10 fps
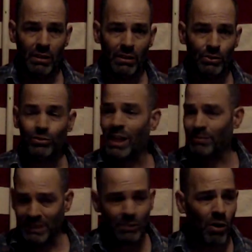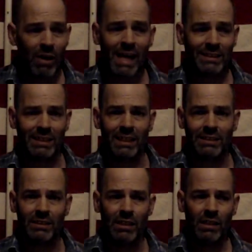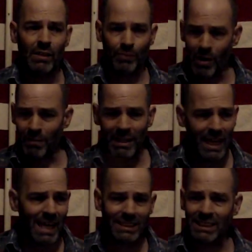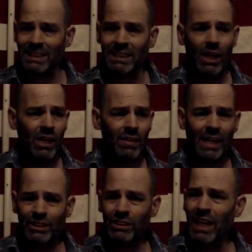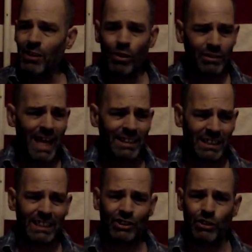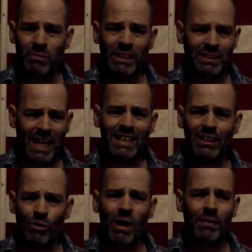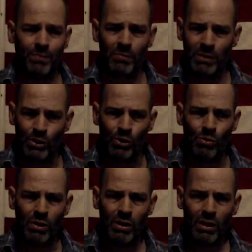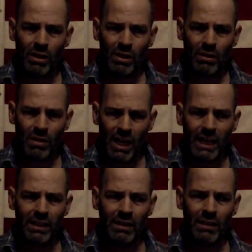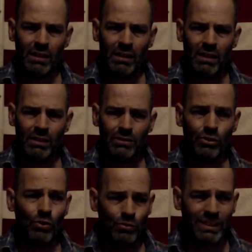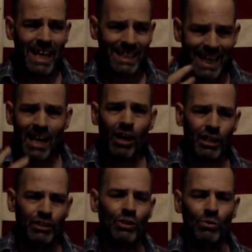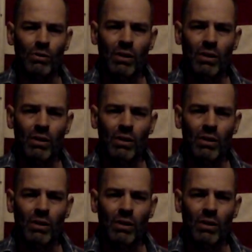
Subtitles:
You should have zero assets. If you have any assets, those assets should be taken away from you, right, to take care of you.